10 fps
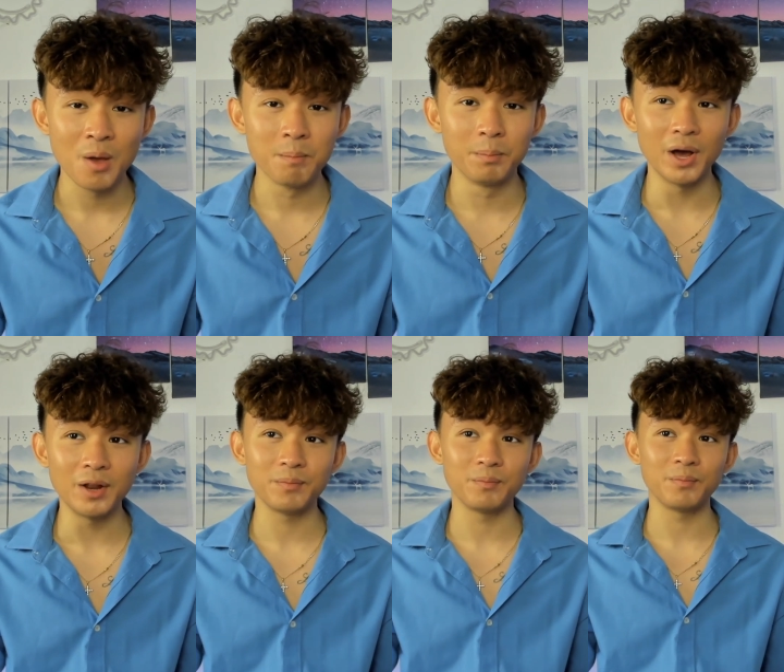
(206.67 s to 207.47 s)

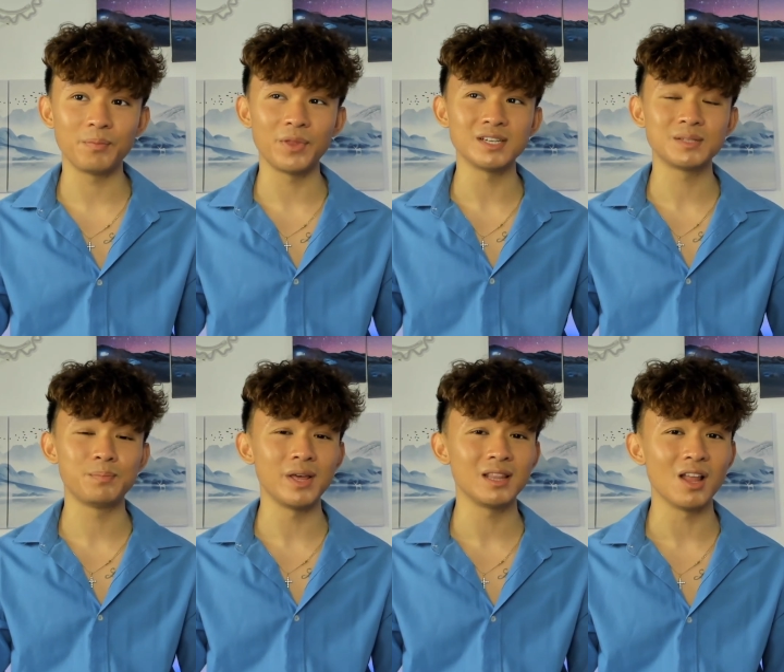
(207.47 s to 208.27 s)
but there's
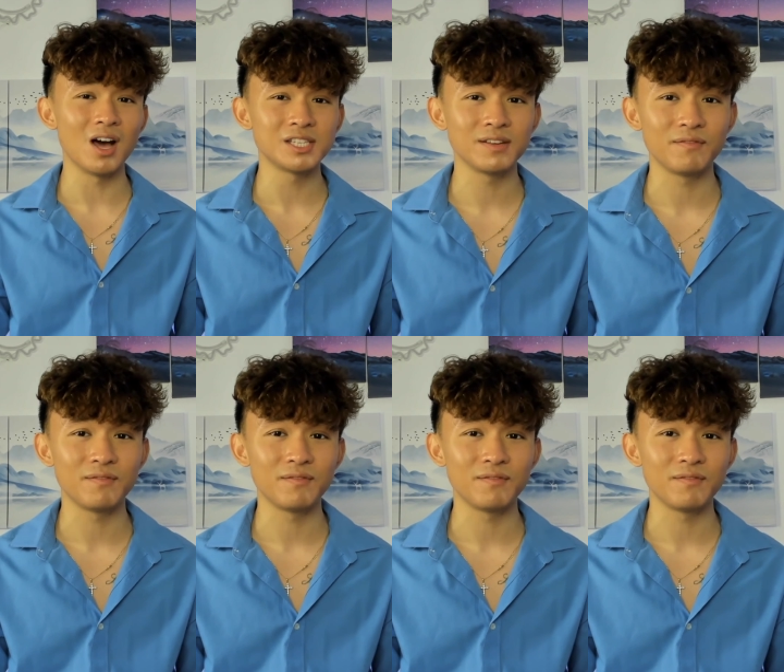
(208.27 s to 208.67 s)
been lots of